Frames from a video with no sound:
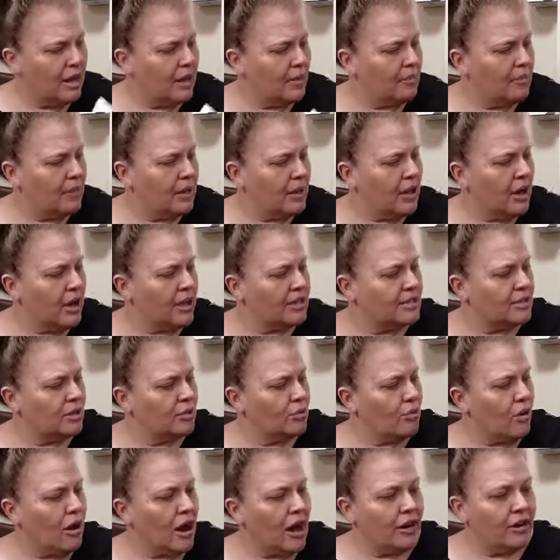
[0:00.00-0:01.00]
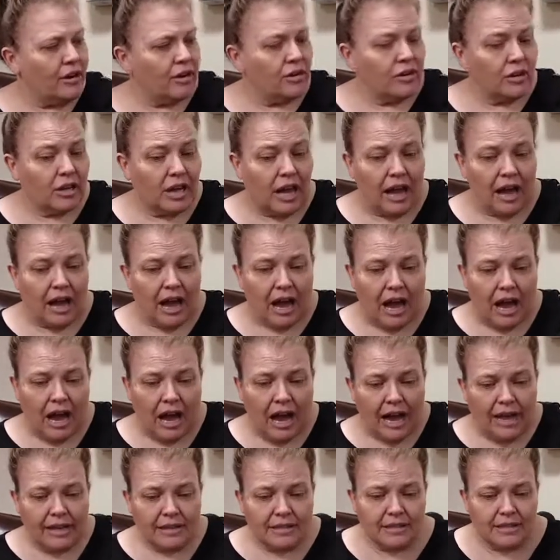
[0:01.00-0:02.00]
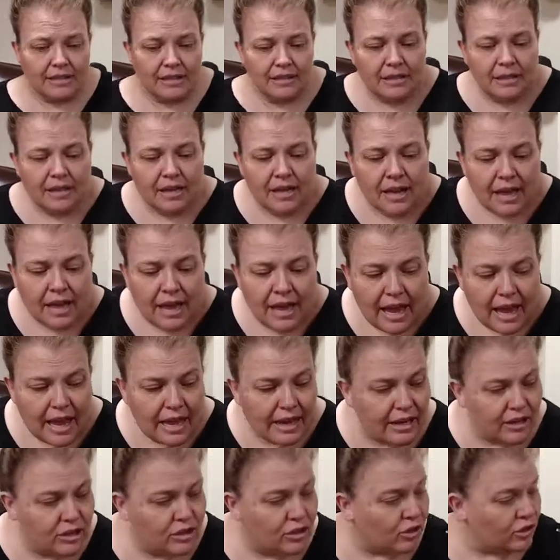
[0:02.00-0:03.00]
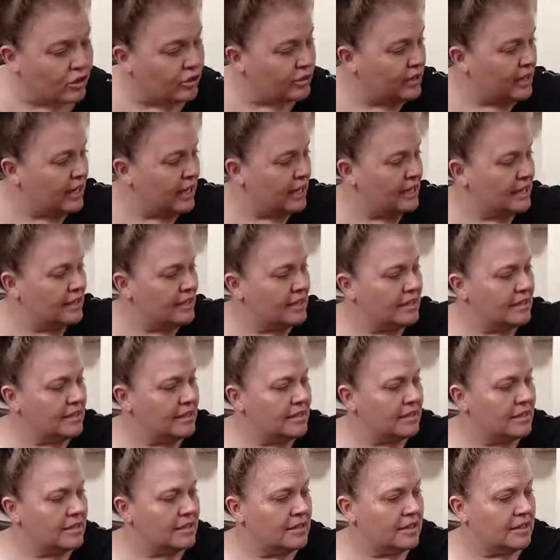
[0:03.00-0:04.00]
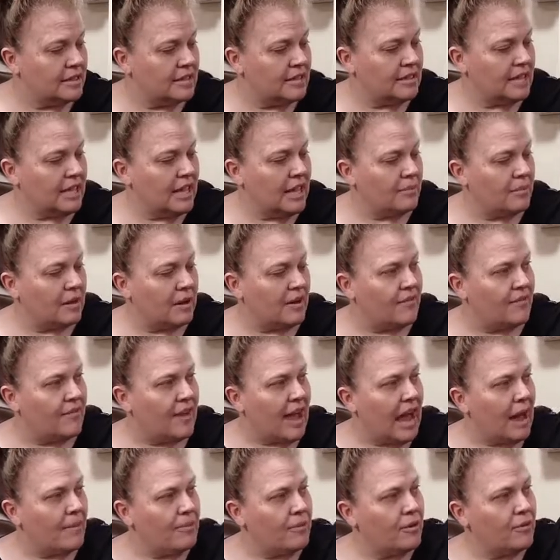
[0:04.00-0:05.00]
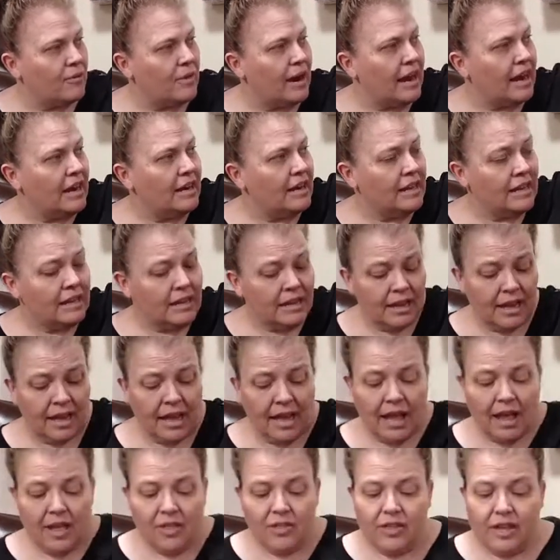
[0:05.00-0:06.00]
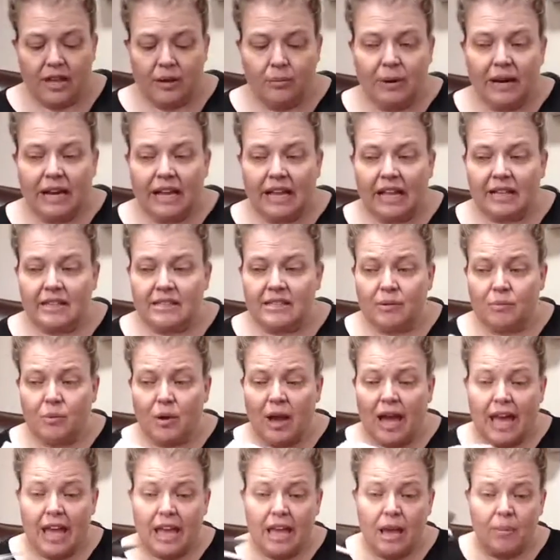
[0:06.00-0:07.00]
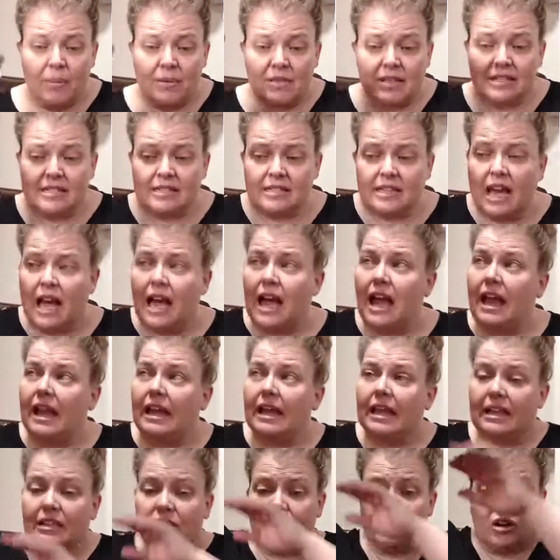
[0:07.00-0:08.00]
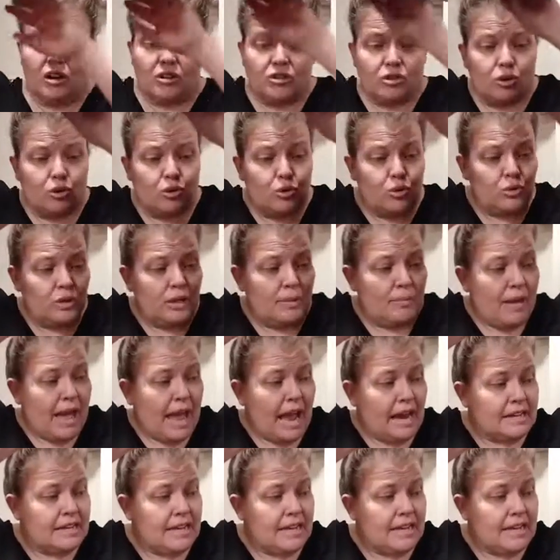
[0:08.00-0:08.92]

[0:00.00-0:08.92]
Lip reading: Because the water got hot and it turned into steam. It evaporated. Then when it gets way up in the sky, it starts cooling back